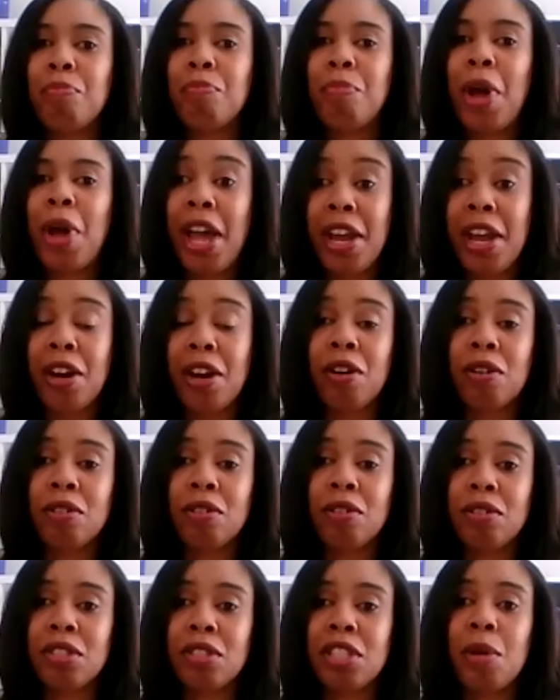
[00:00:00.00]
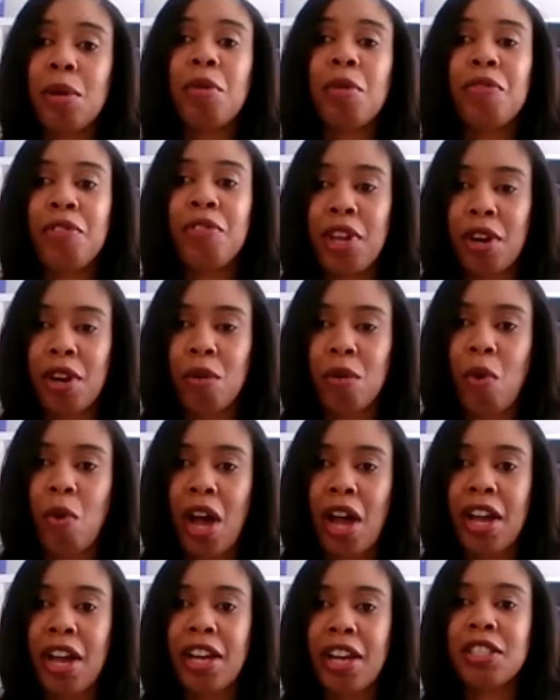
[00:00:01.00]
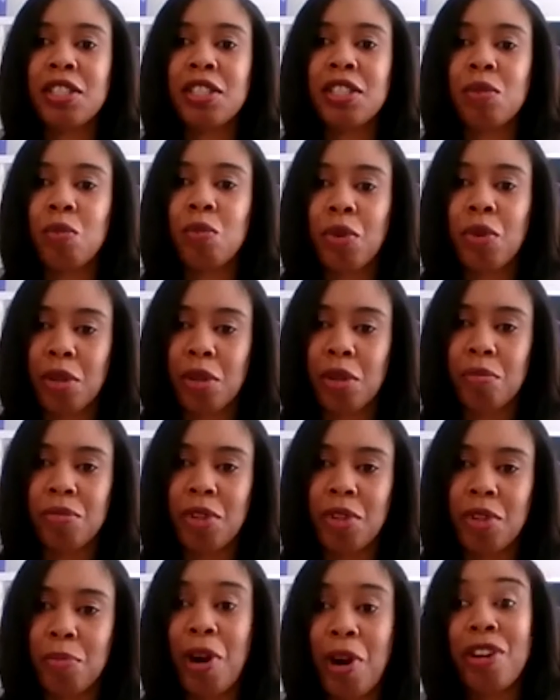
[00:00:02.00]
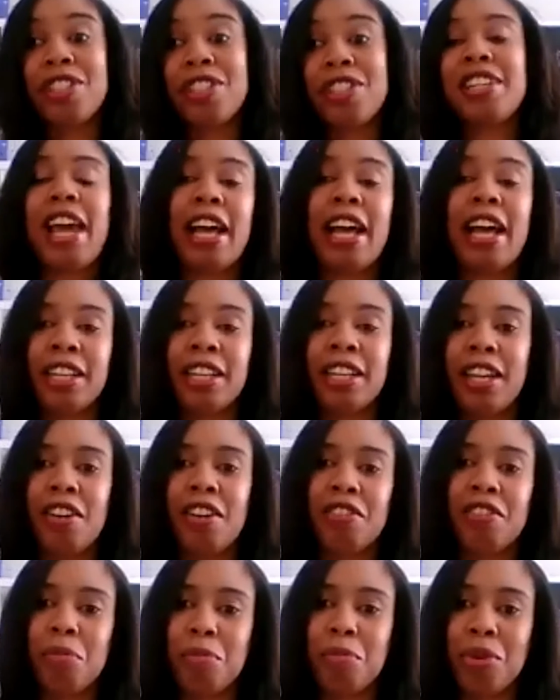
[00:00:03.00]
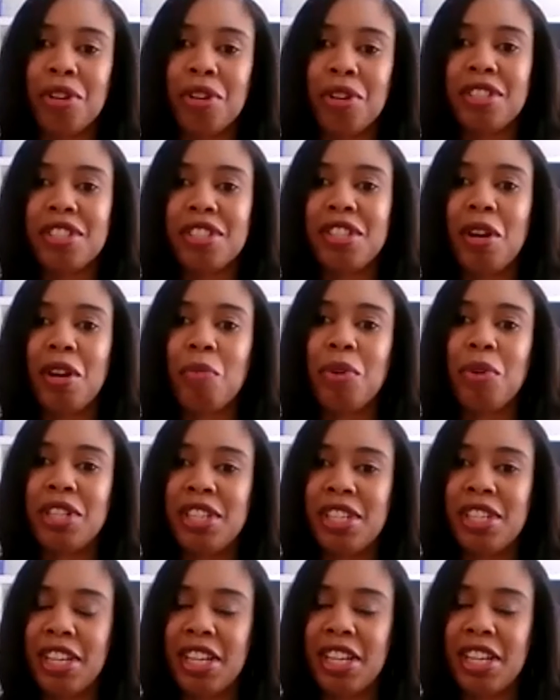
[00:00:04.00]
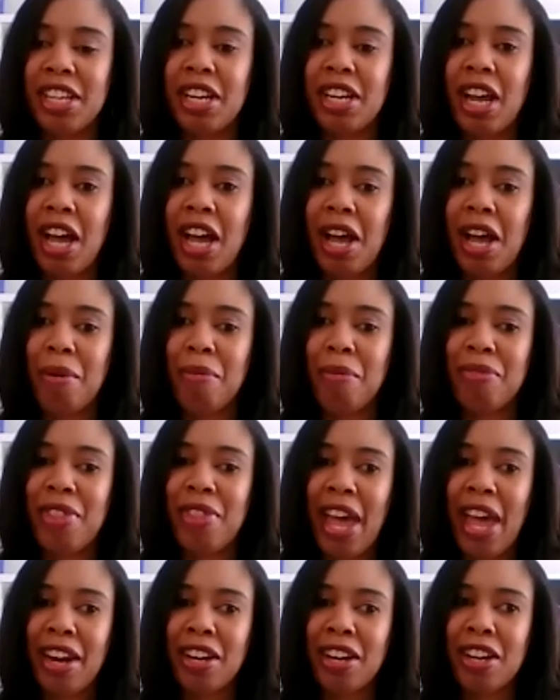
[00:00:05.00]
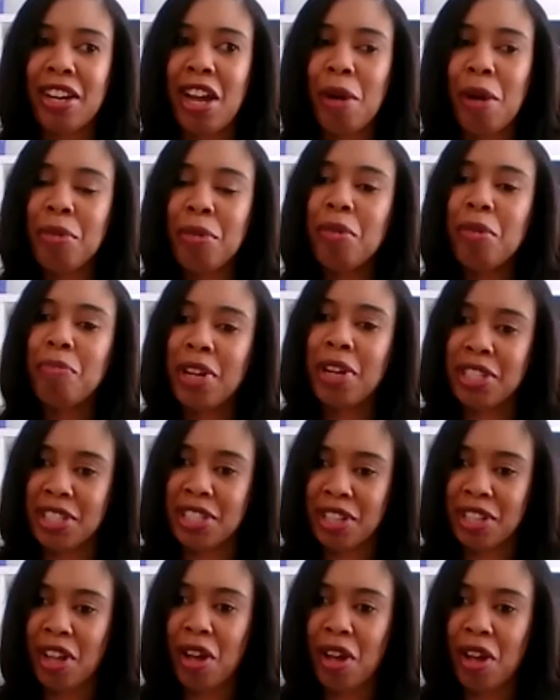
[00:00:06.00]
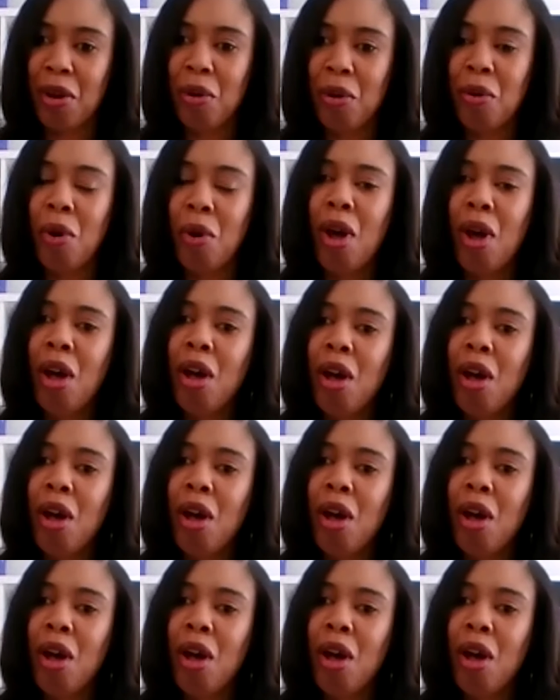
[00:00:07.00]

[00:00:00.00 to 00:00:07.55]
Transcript: pair some of their wines with the personality of the book. So we did that a couple of months ago.